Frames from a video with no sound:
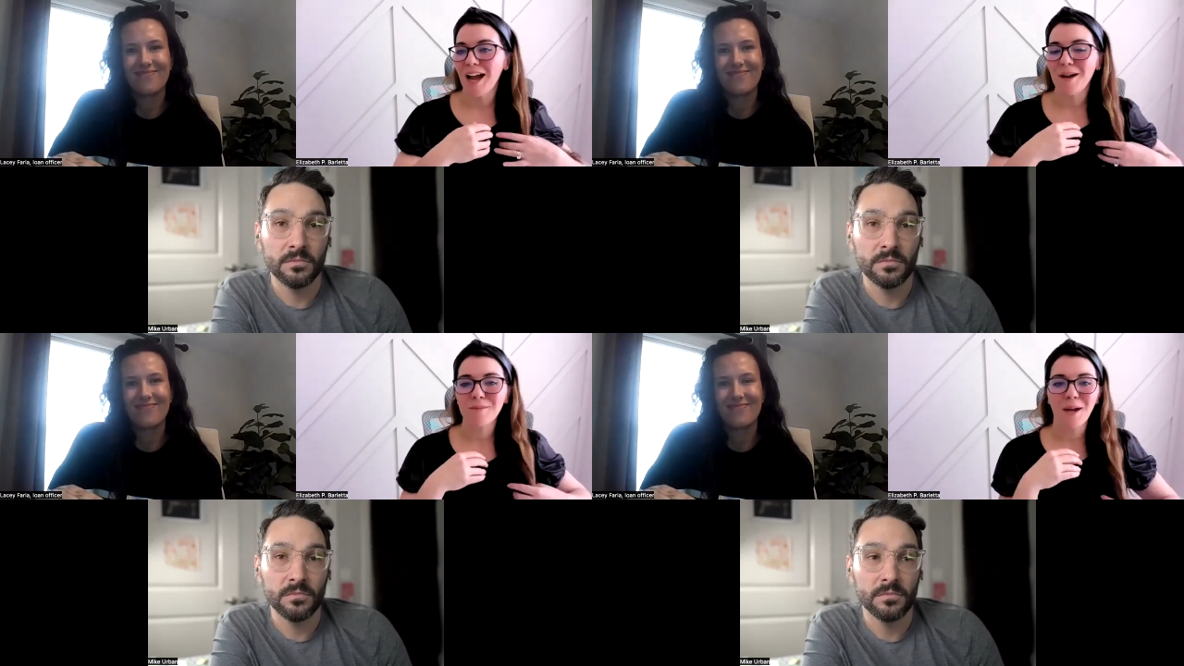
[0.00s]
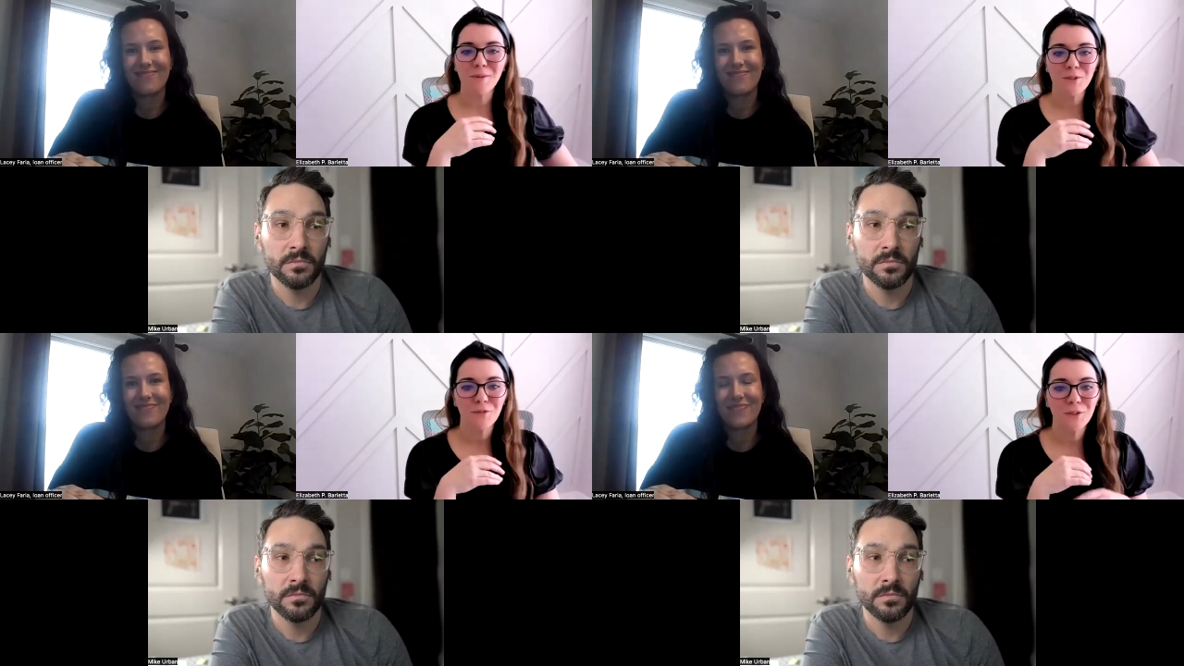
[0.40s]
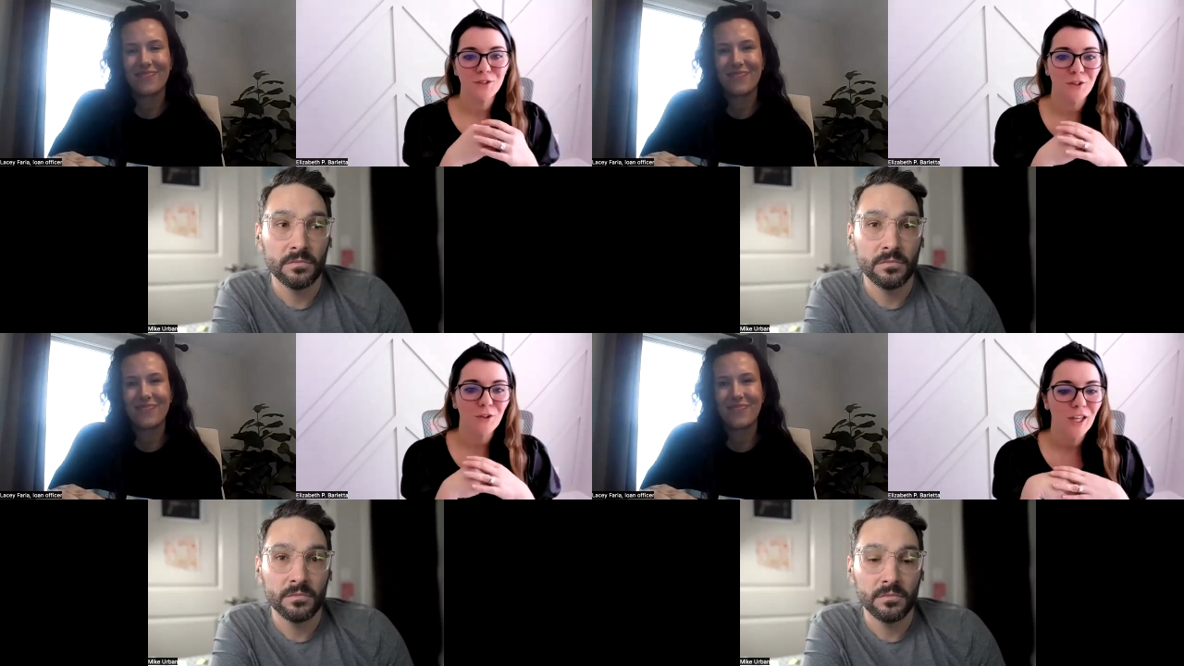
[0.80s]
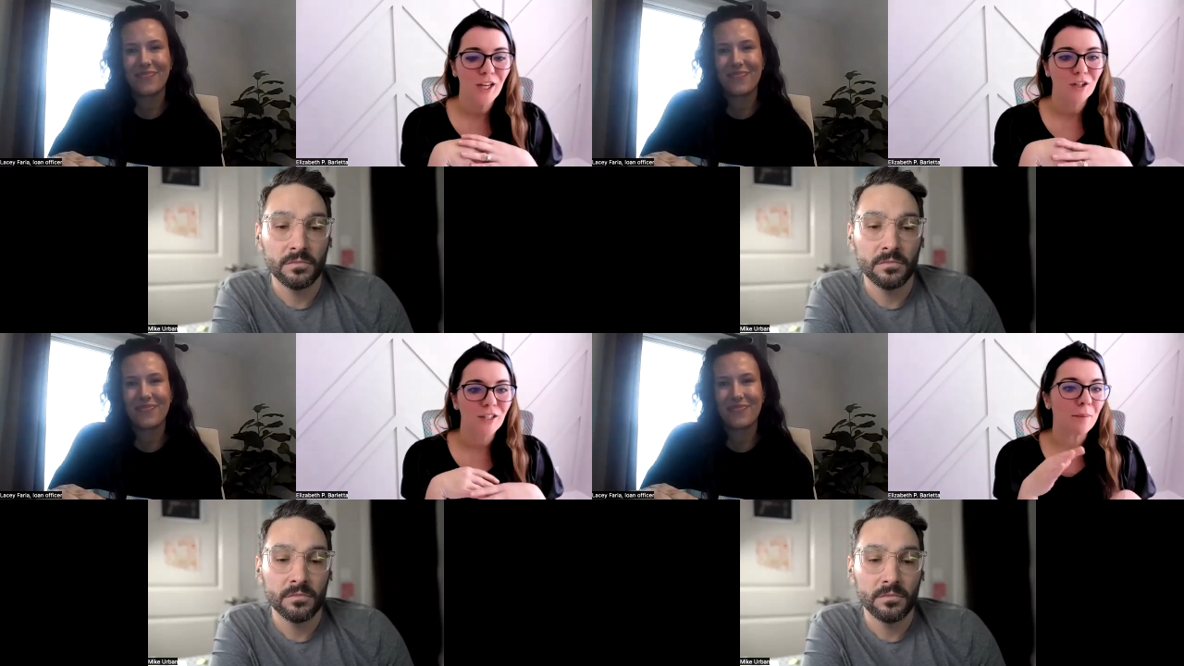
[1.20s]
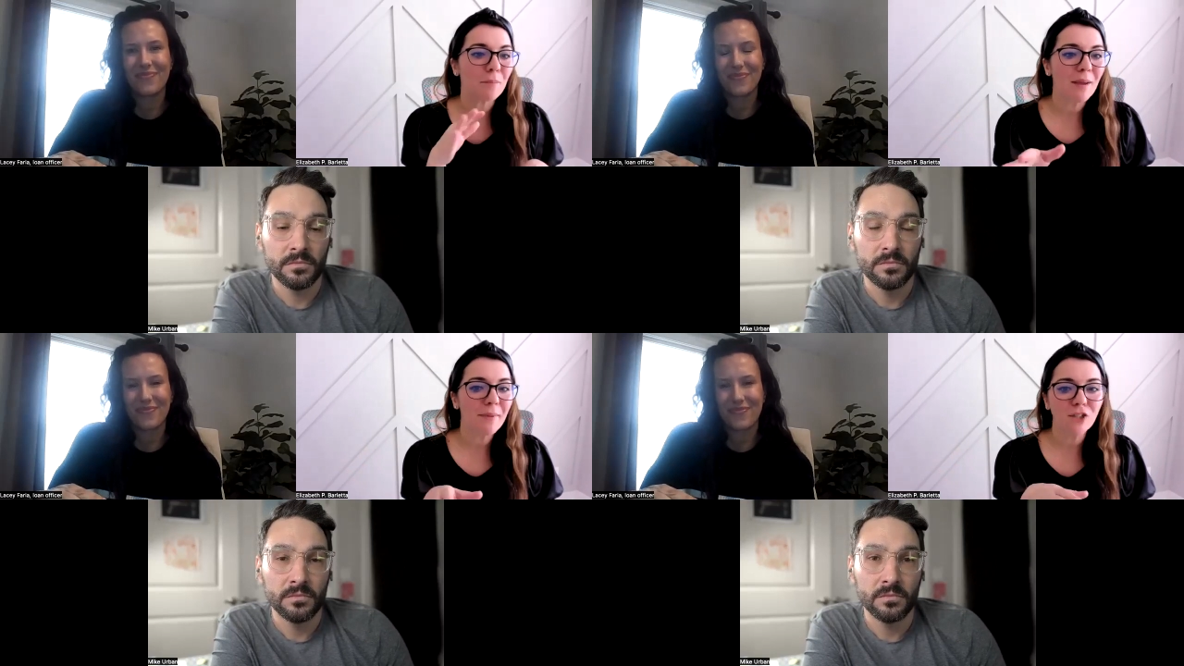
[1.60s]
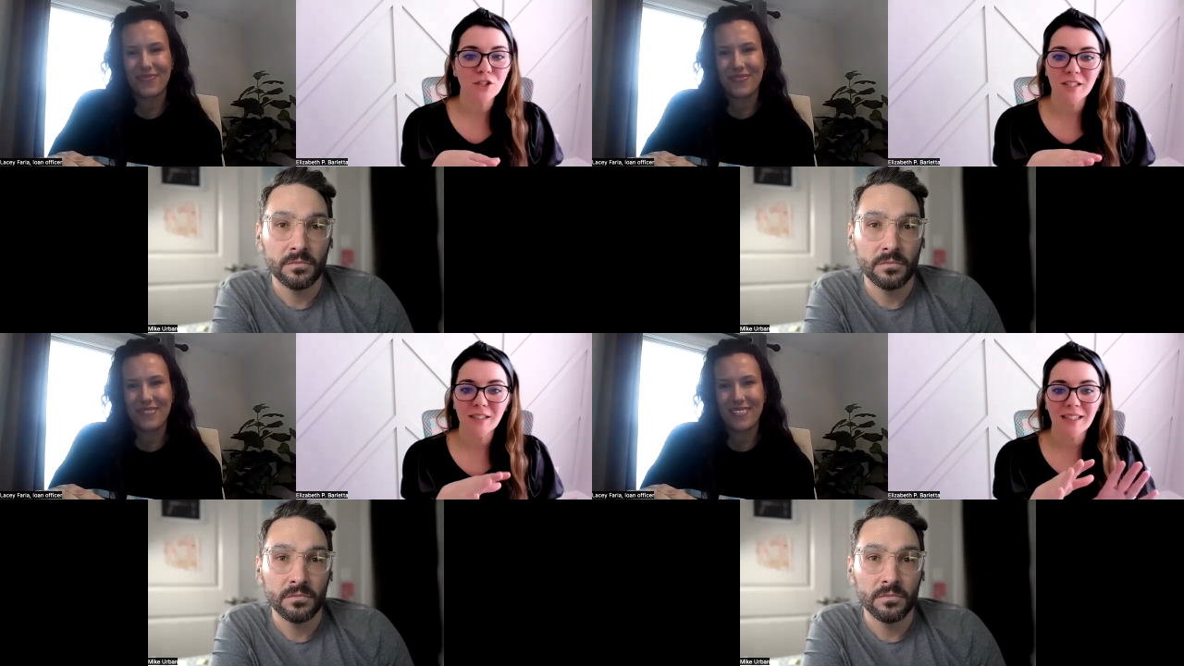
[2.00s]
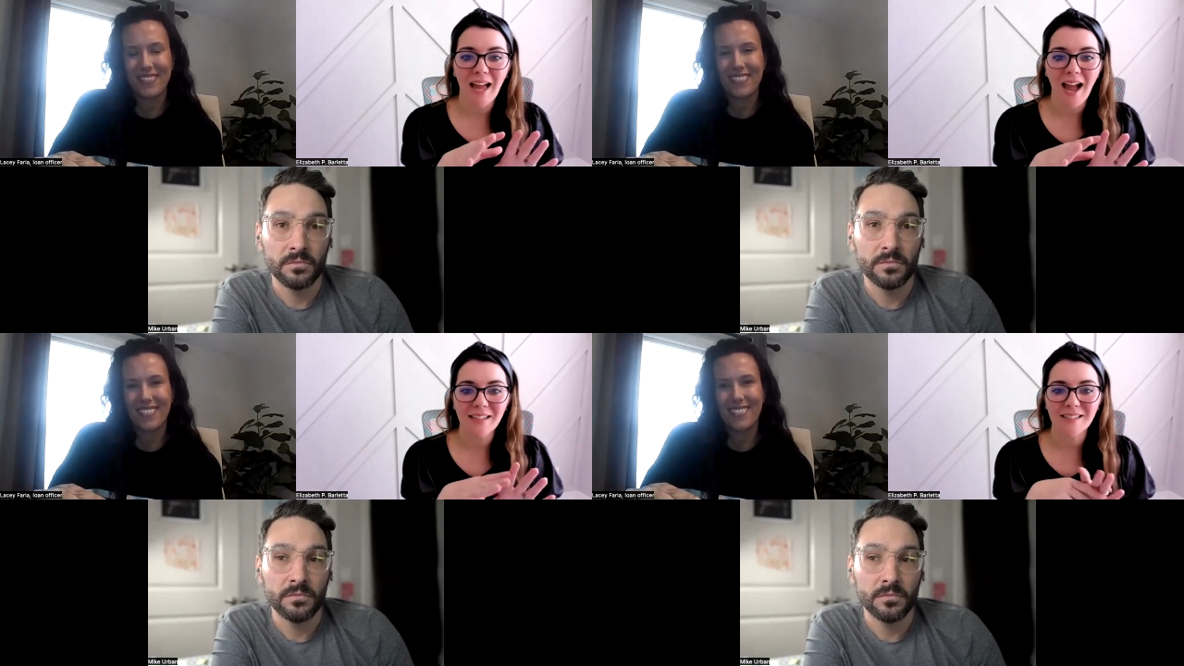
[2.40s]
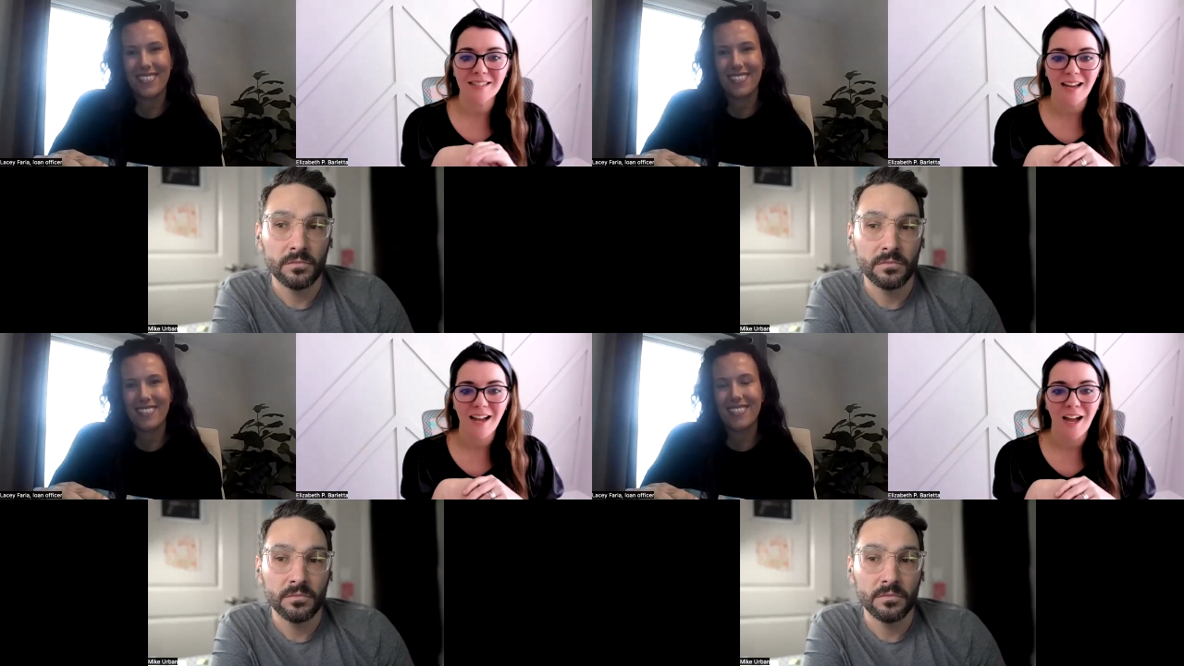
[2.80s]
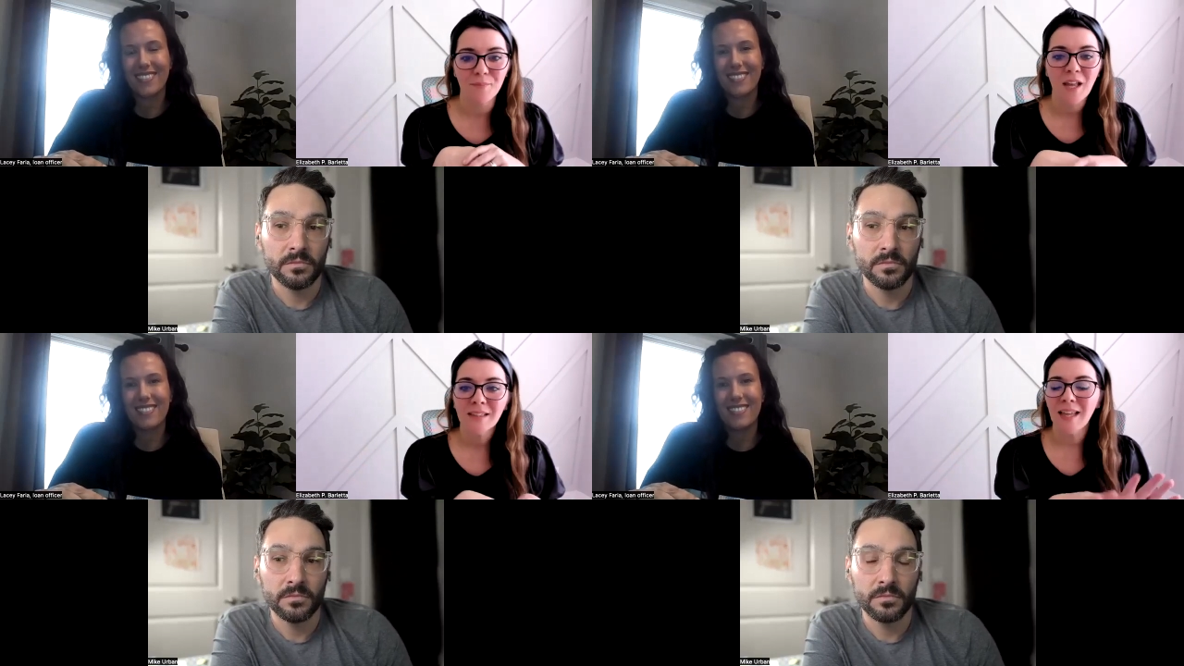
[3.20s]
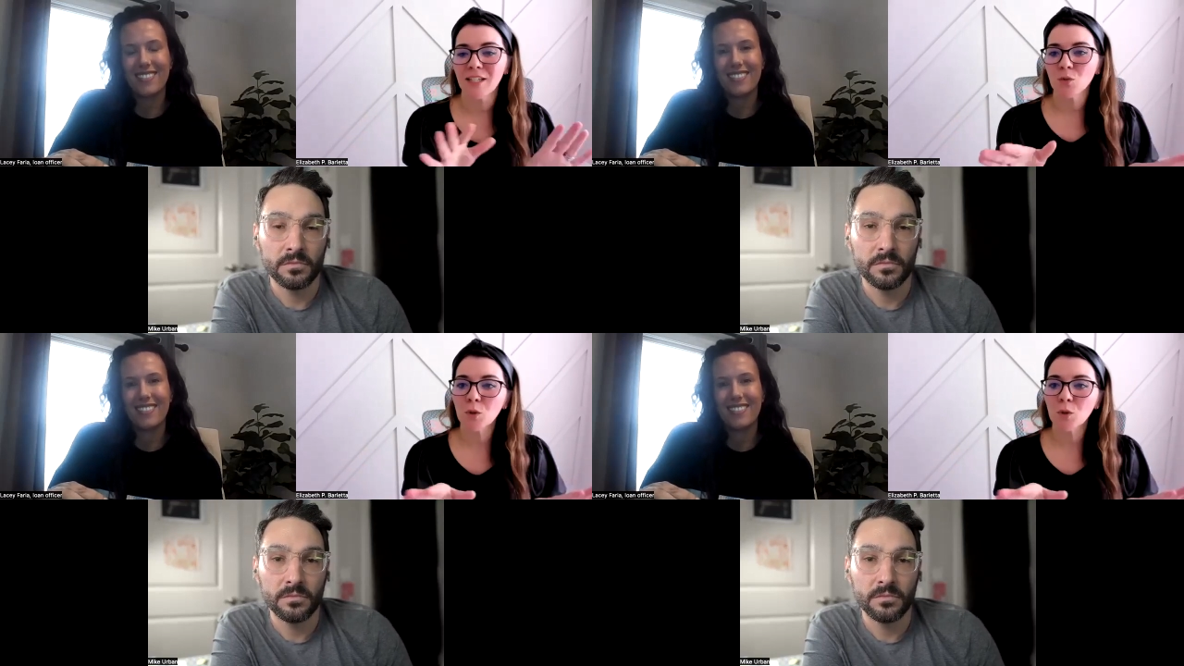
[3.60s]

Speaker 1: um, come to a full circle here, like maybe just a last um, last